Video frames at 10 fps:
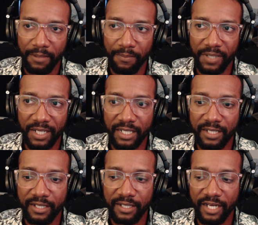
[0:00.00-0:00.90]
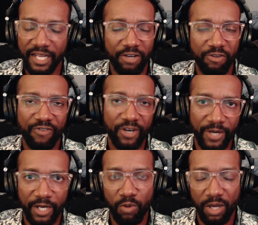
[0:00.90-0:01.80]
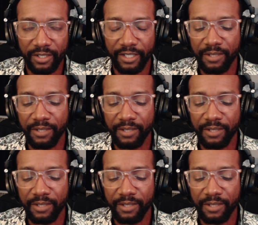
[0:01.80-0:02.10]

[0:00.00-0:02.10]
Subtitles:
and they're varying quality.